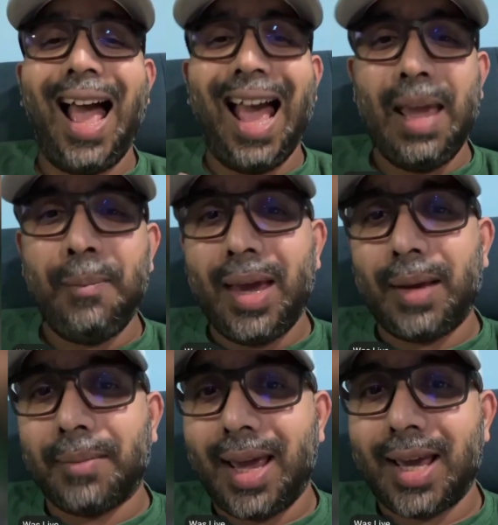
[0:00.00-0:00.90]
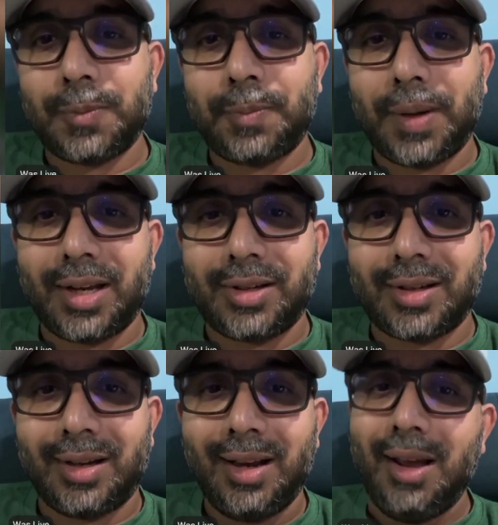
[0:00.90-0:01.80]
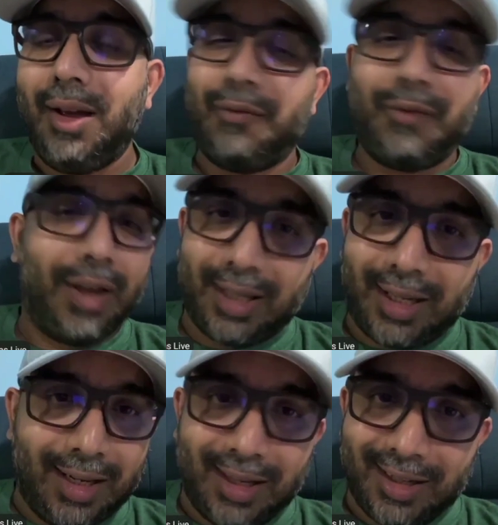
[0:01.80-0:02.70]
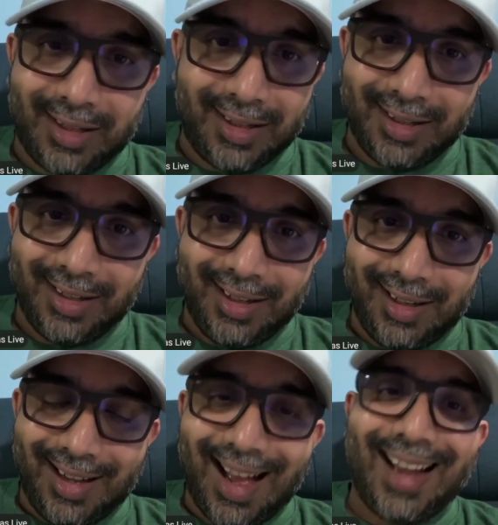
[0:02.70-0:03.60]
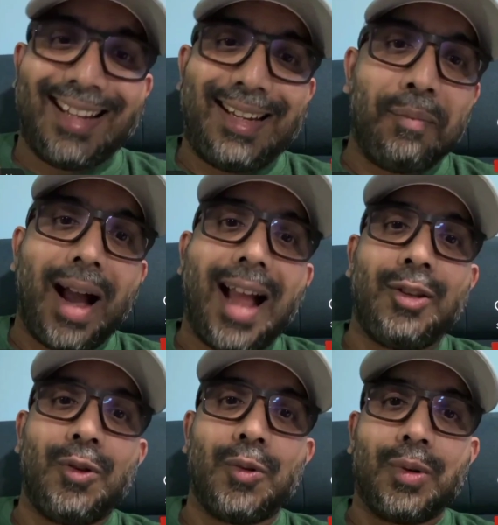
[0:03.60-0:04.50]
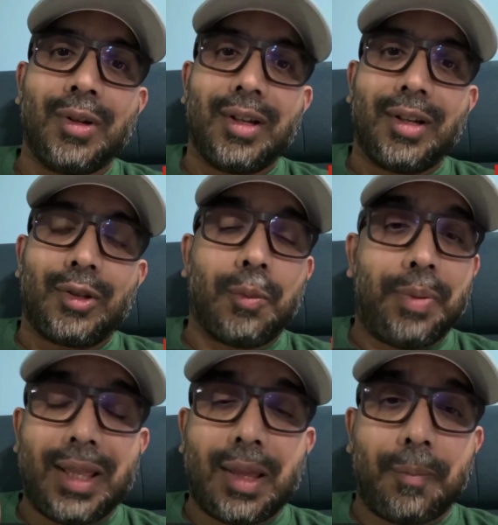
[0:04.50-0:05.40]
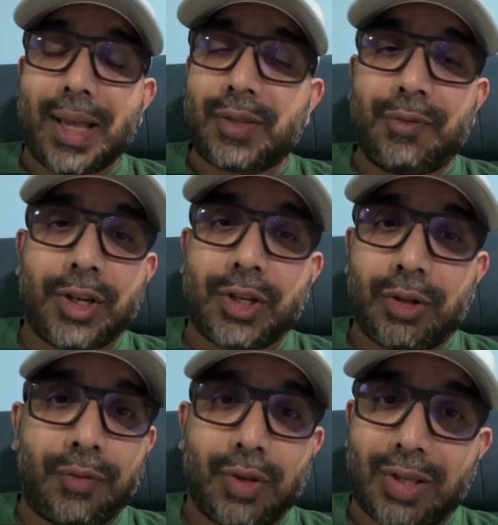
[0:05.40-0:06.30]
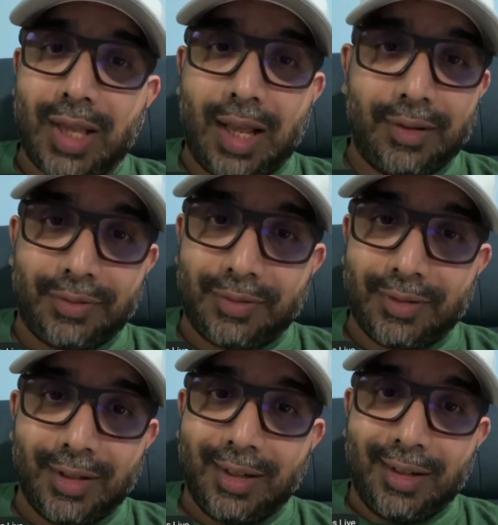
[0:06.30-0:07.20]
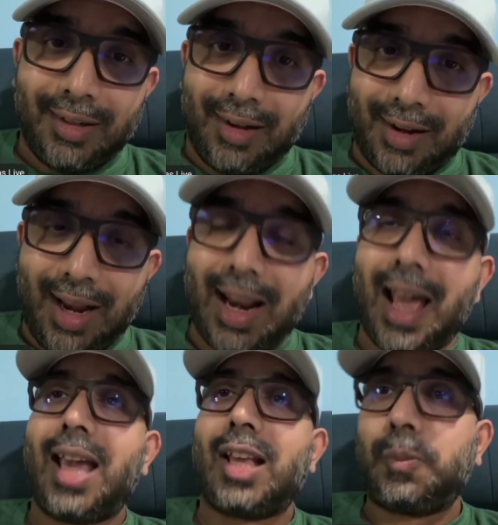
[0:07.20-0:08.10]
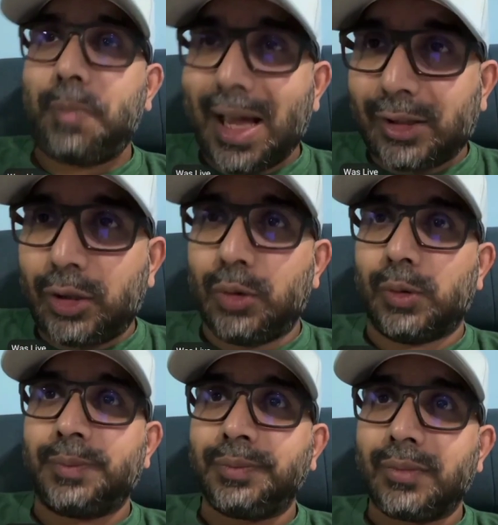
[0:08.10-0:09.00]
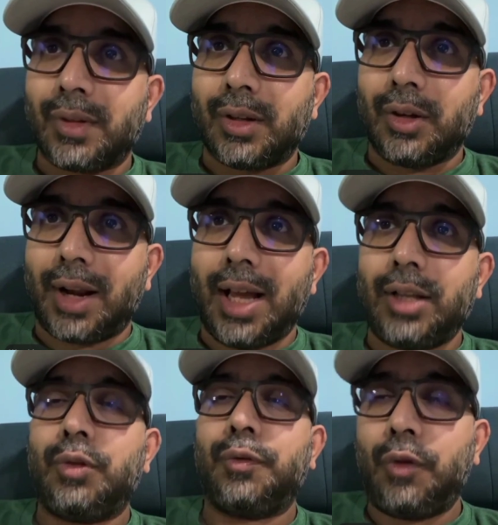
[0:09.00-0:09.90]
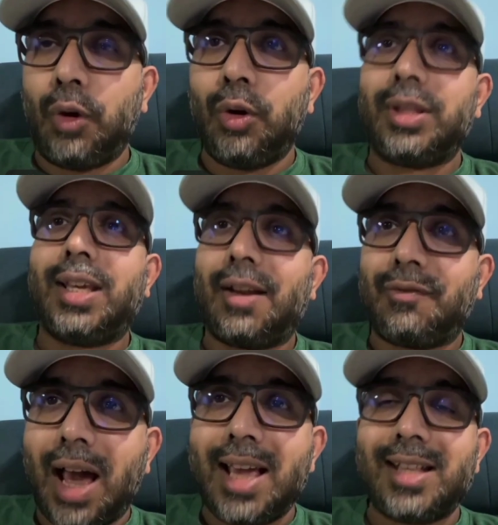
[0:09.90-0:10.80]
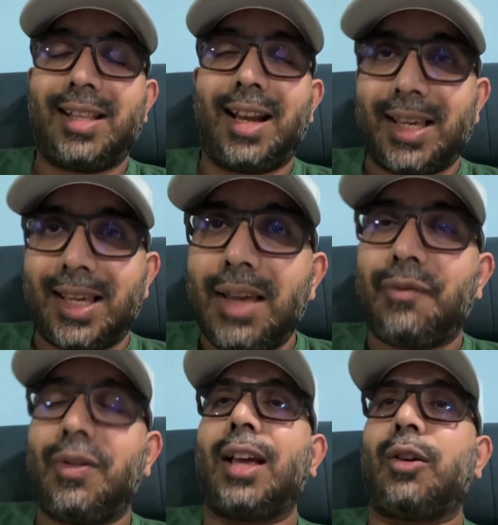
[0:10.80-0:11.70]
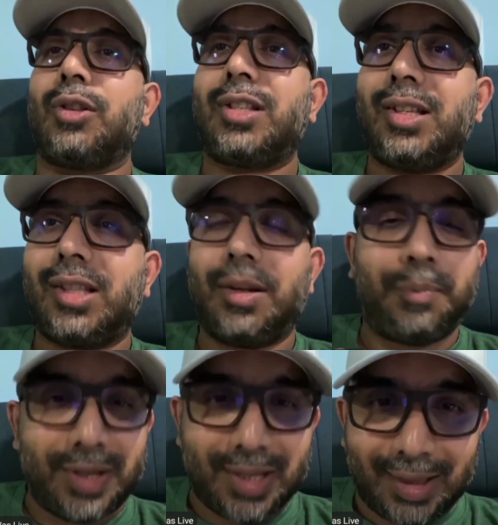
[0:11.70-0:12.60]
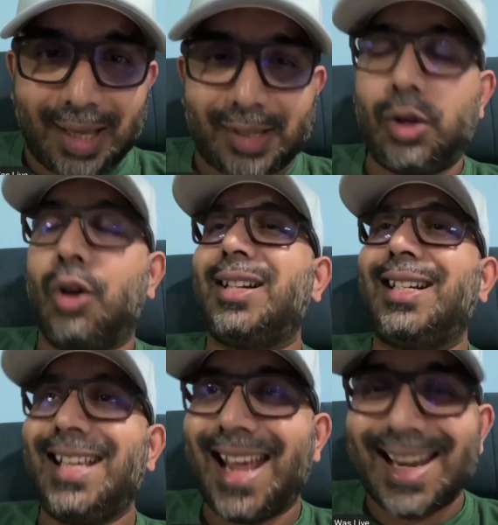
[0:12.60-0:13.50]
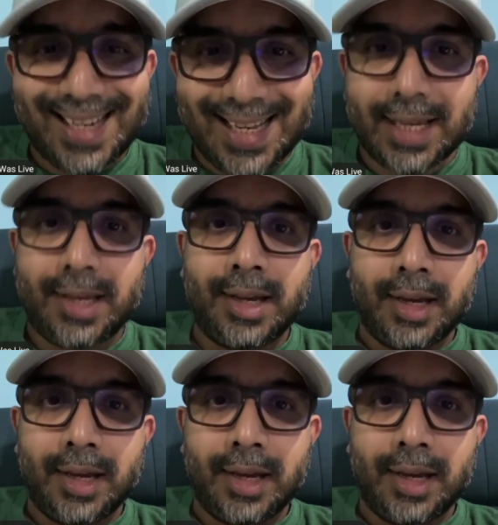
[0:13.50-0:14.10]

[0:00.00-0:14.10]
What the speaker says: I make my expectation very clear. I demand you to be the best version of yourself. All right? I expect you, all right, to follow the advice that I give, like consistent presentation, TAT,